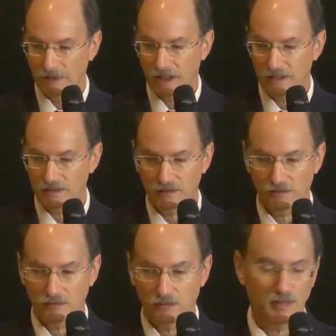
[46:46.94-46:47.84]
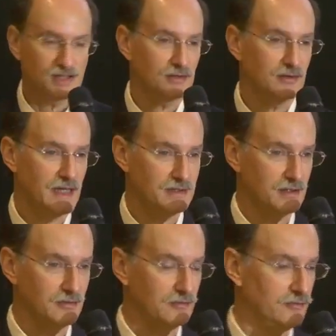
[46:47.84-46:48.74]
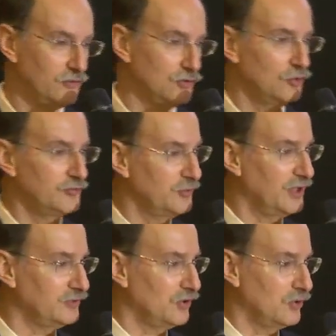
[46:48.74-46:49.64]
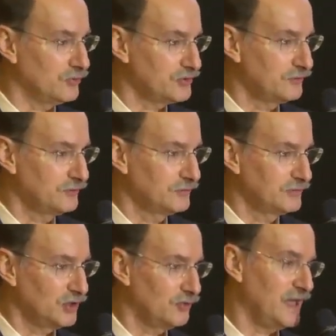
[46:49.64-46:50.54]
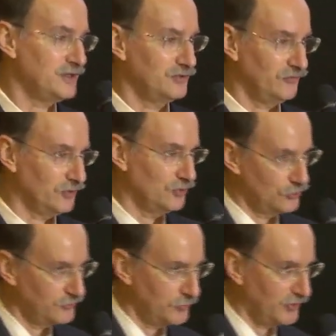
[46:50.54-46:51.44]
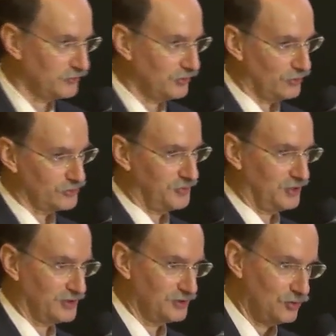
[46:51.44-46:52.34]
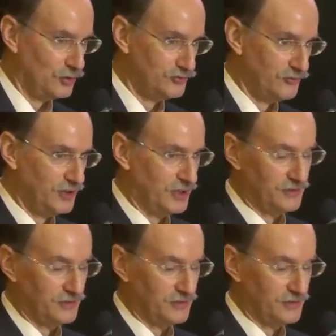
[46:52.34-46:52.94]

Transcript: And we're basically asking for whom the bell tolls. Don't ask for the whom the bell tolls because it tolls for thee.